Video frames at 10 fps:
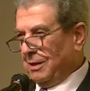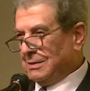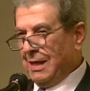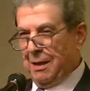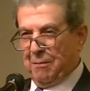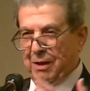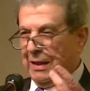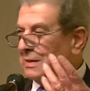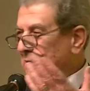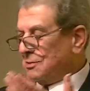His name,
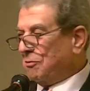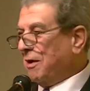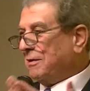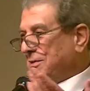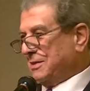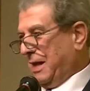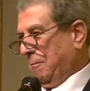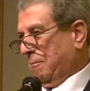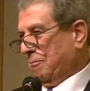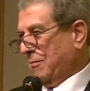that's his father's name.
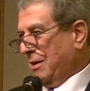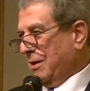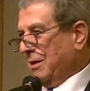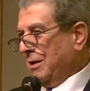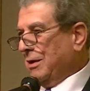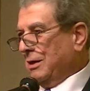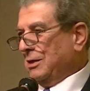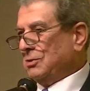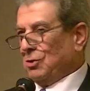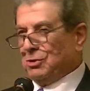
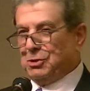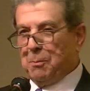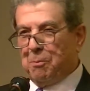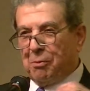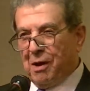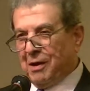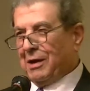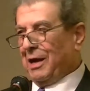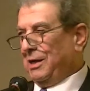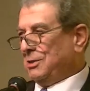So
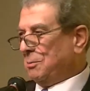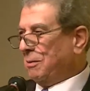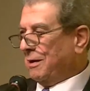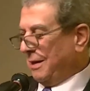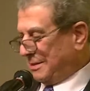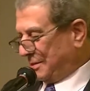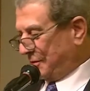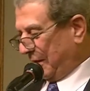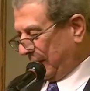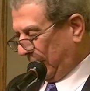Gibran, Khalil Gibran, that's
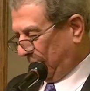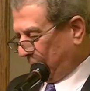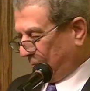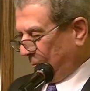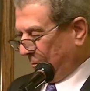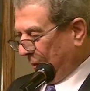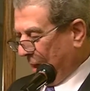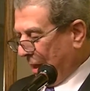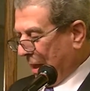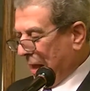his real name.
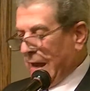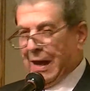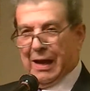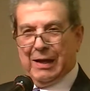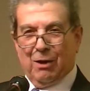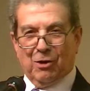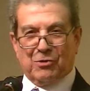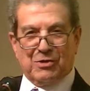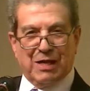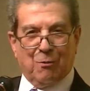And he
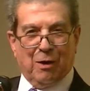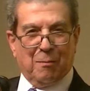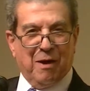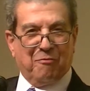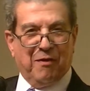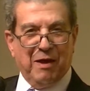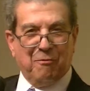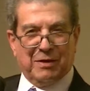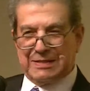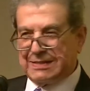also said one of my
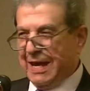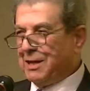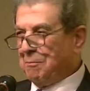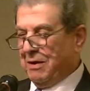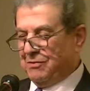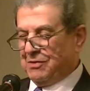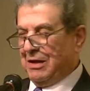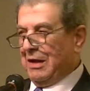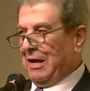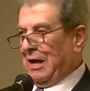favorite statements
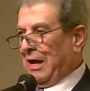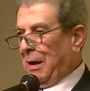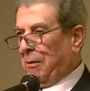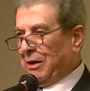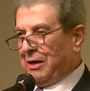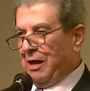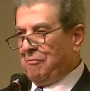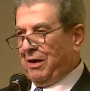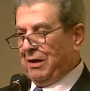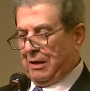about
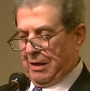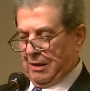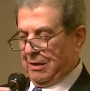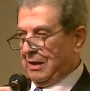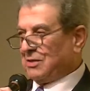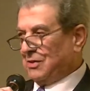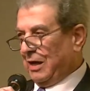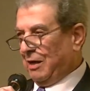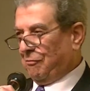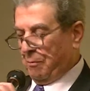giving, that's
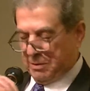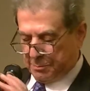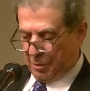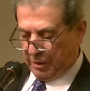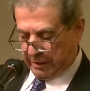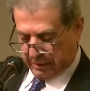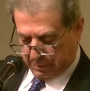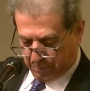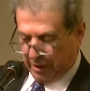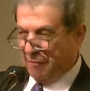taken from his book,
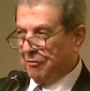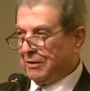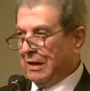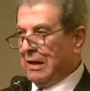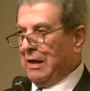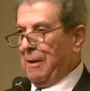The Prophet.